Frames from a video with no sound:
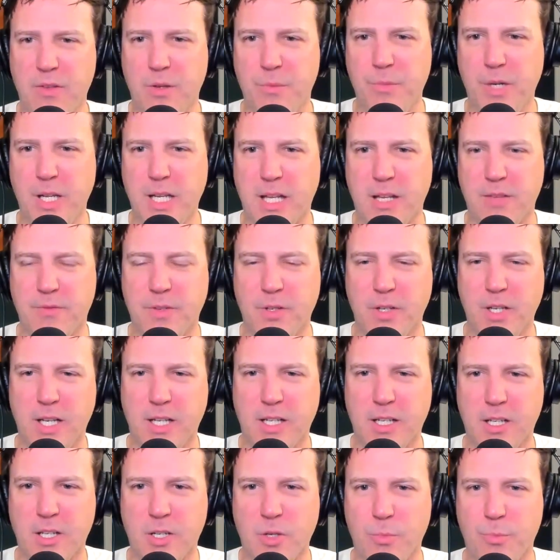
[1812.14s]
money if you're not
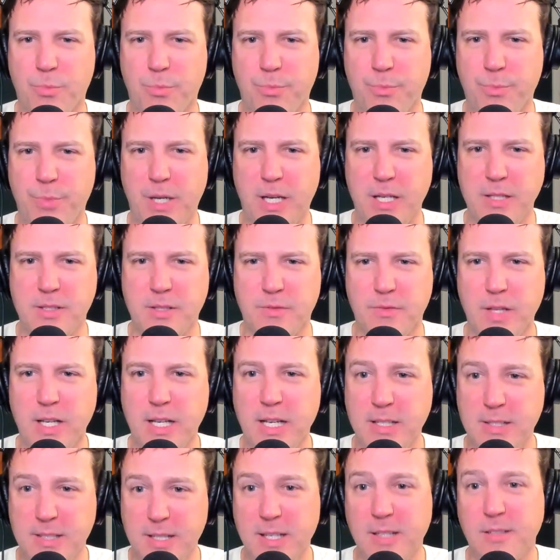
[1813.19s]
going to go buy stuff?
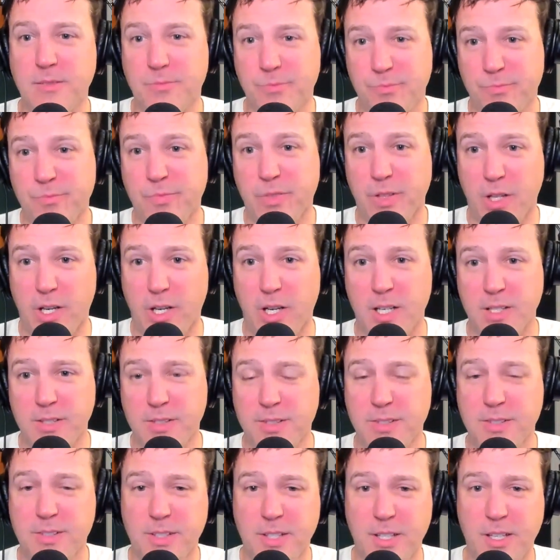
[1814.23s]
Like I said,
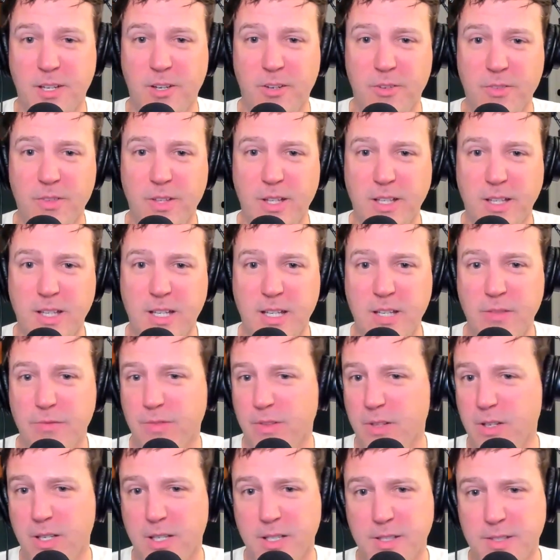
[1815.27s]
floss, like they need
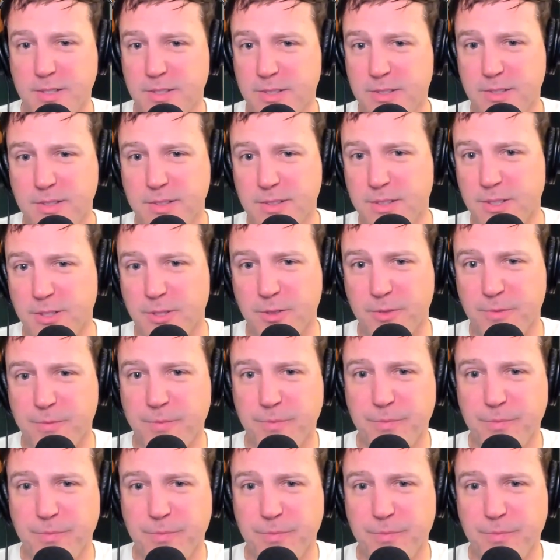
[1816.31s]
floss. So